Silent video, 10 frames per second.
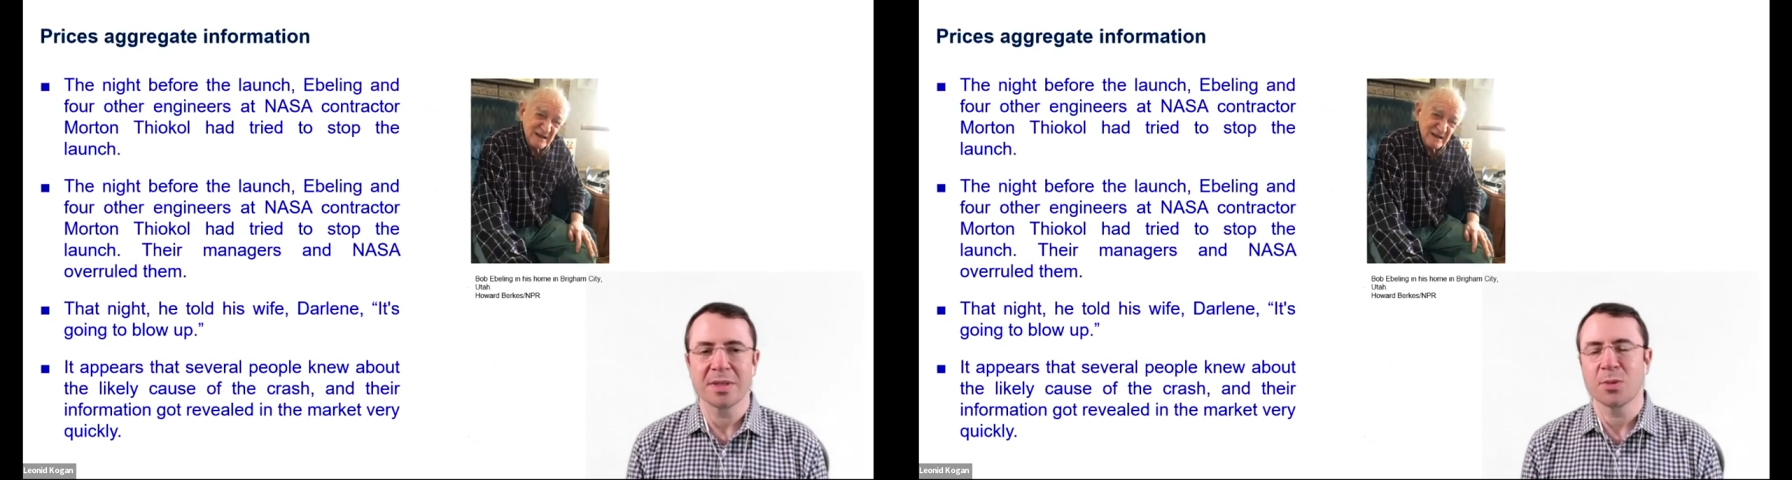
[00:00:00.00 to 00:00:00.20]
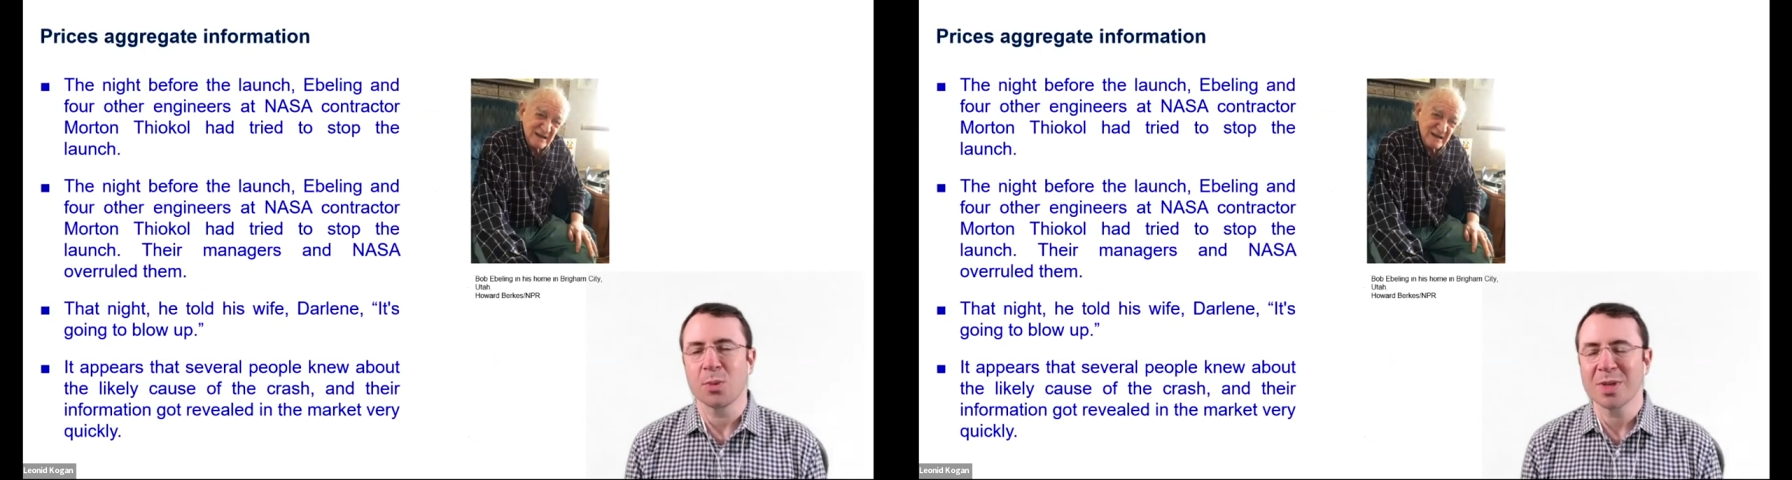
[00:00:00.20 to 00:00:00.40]

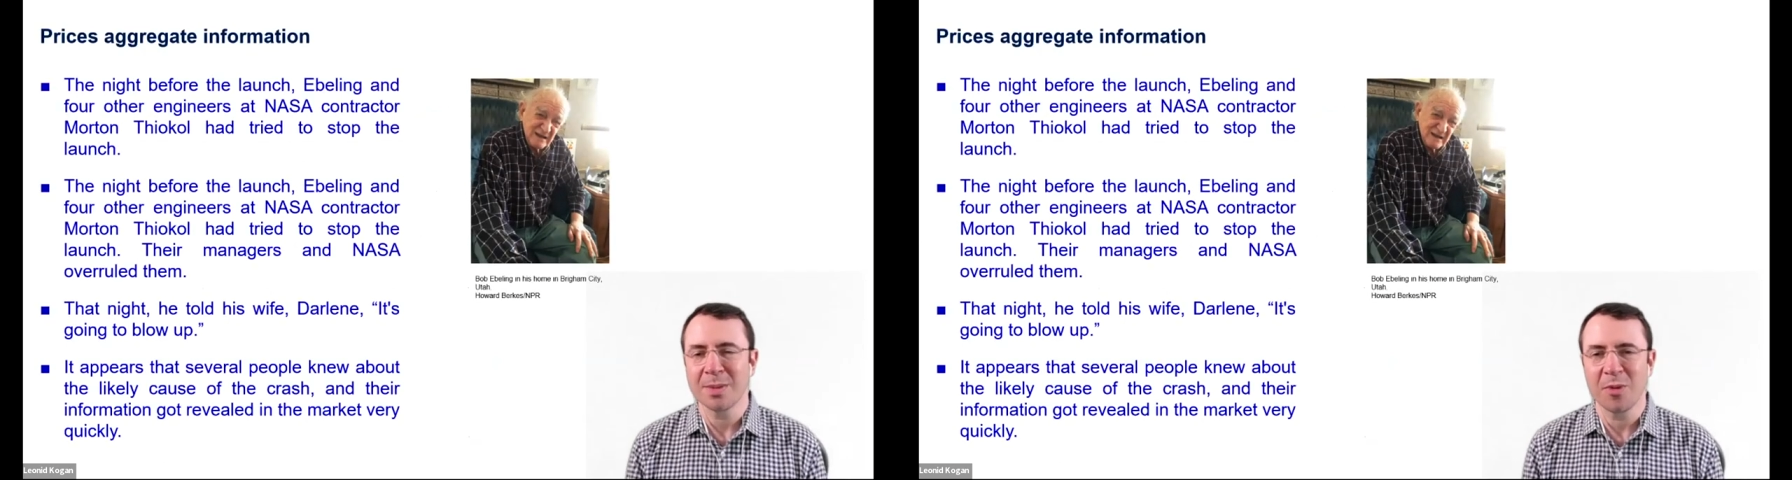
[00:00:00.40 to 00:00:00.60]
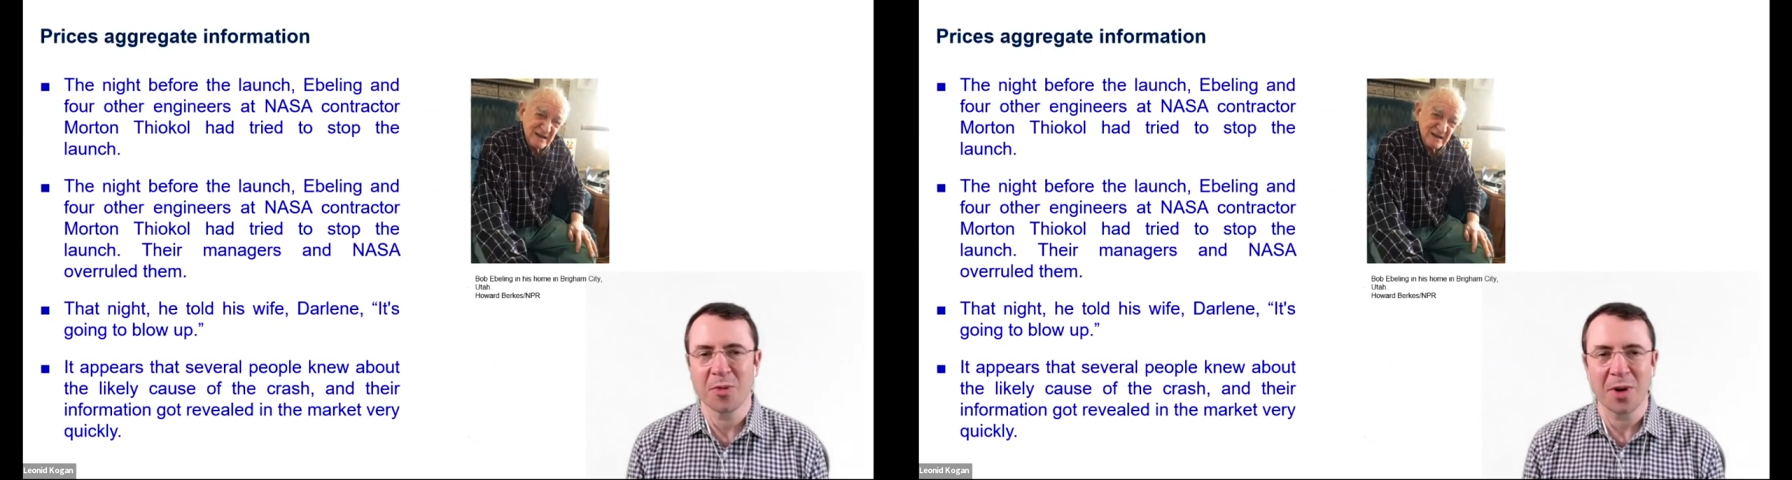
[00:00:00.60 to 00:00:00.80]
It's a
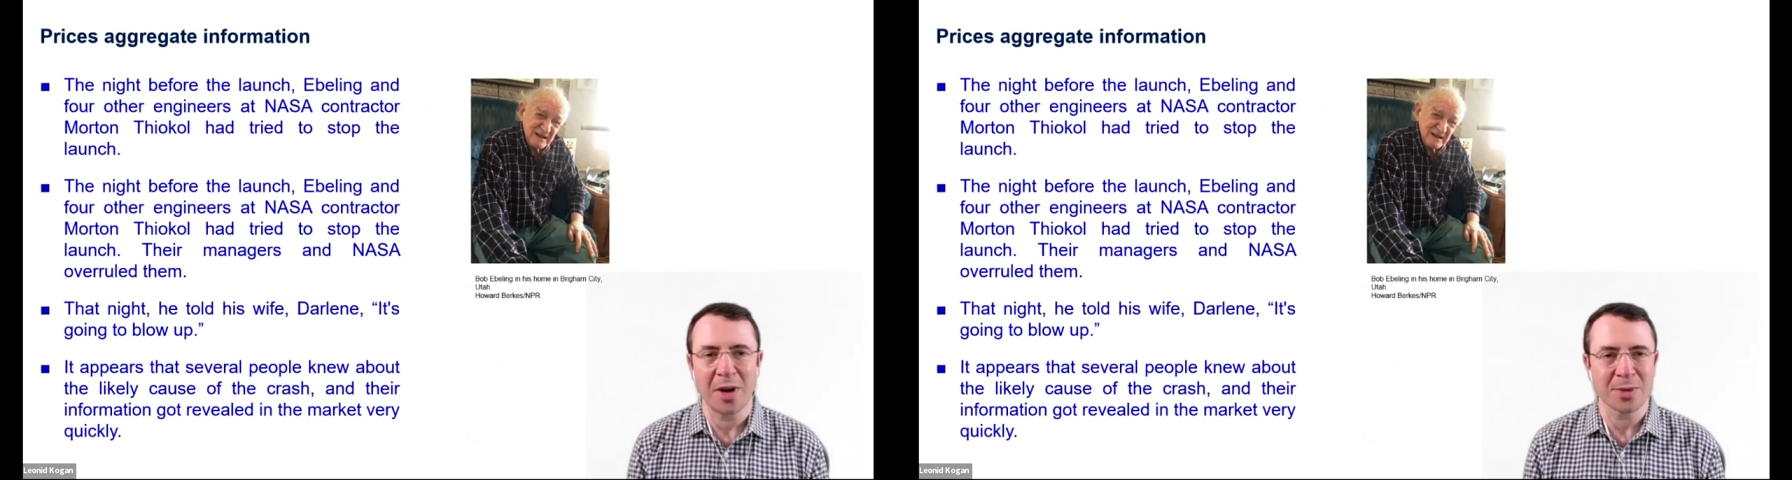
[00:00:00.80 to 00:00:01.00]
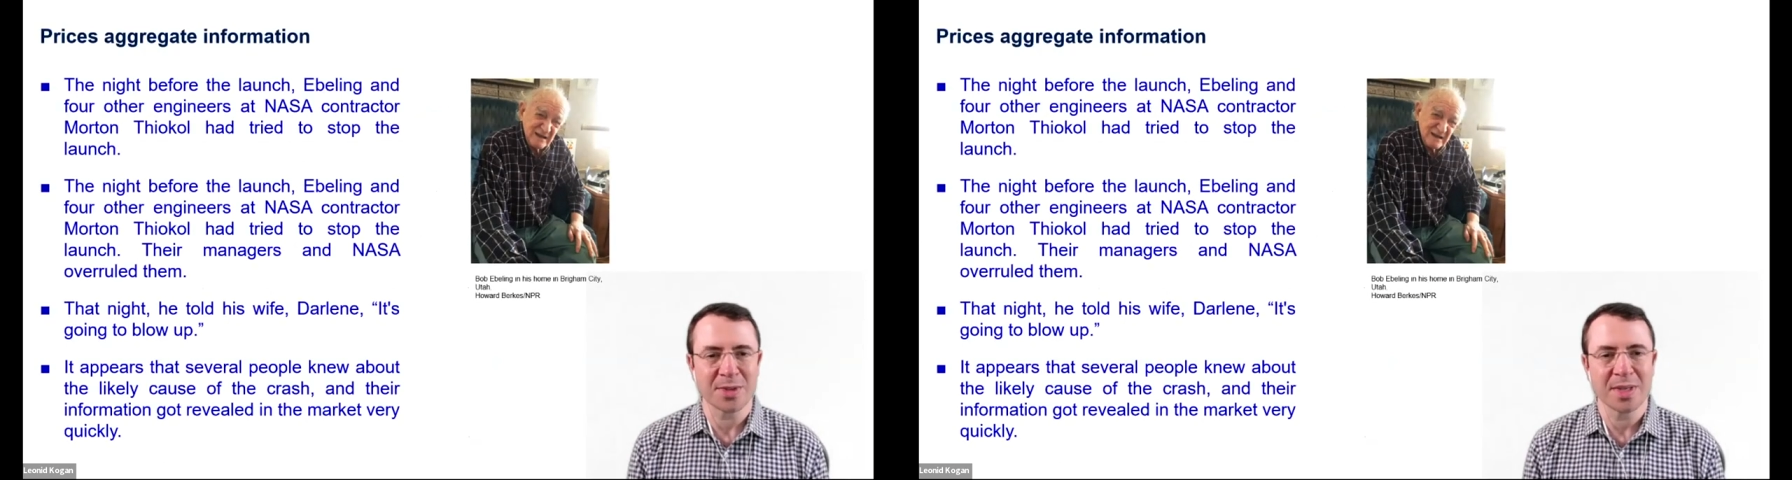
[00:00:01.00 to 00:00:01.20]
wisdom of
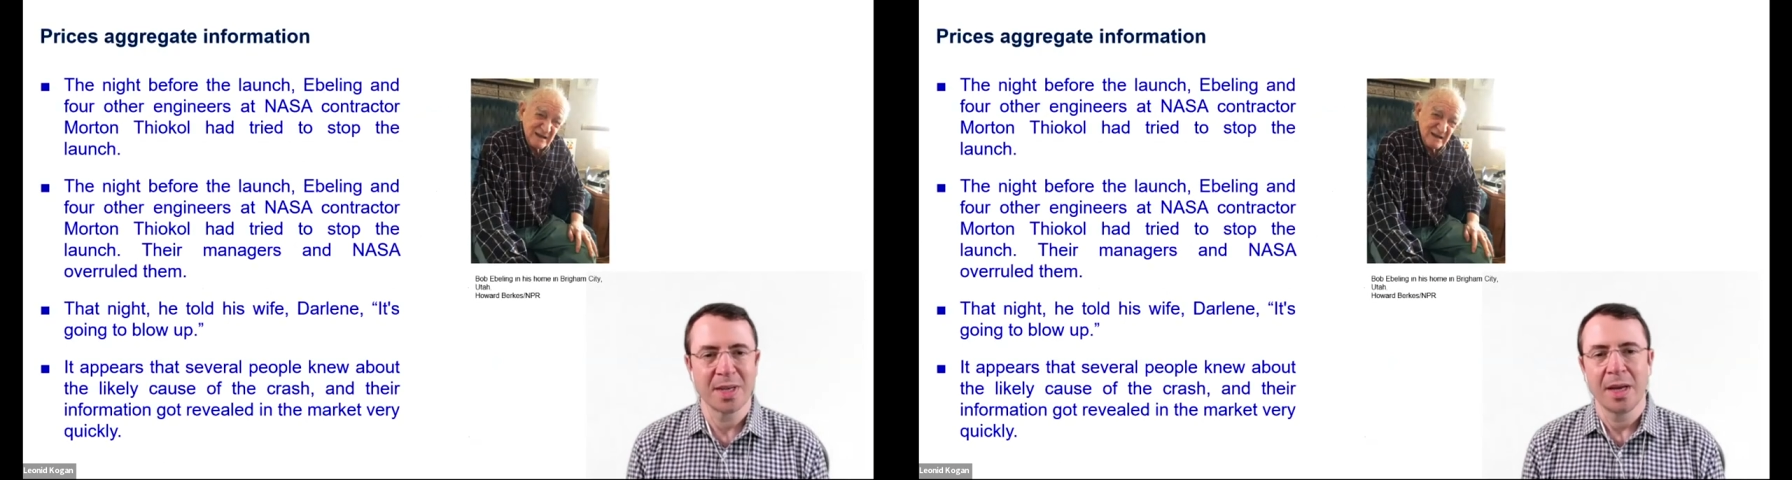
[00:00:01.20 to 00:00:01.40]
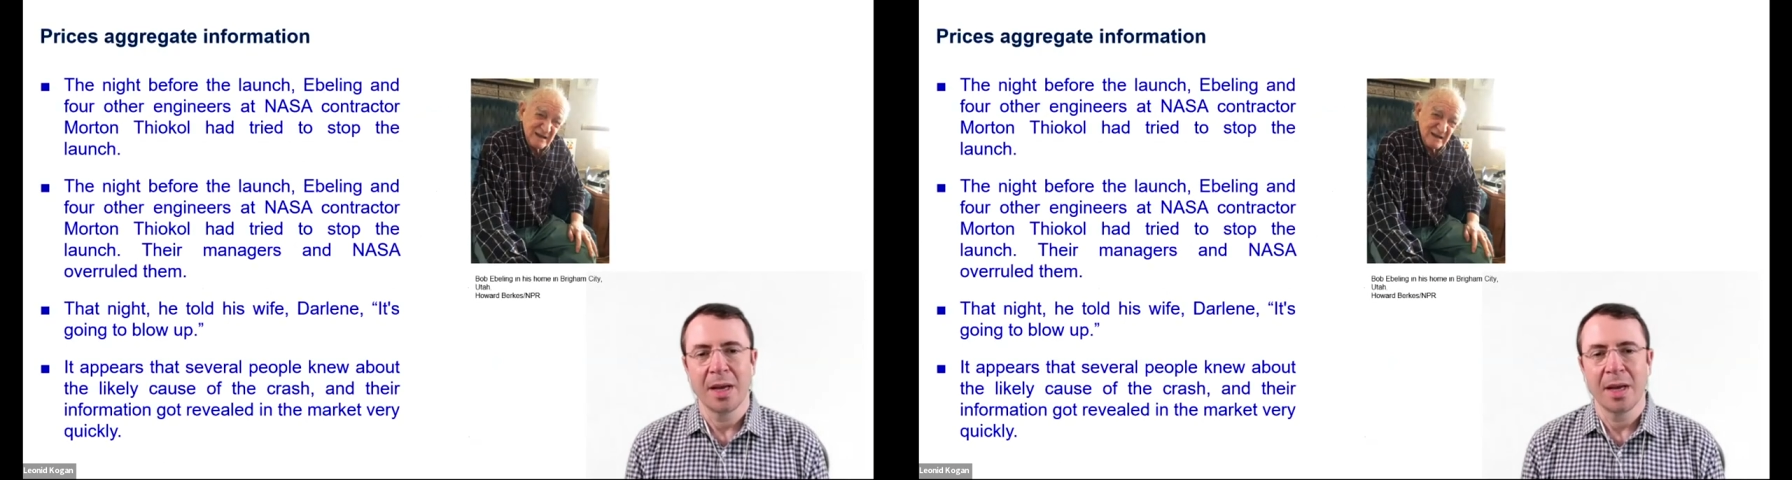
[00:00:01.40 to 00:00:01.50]
crowds.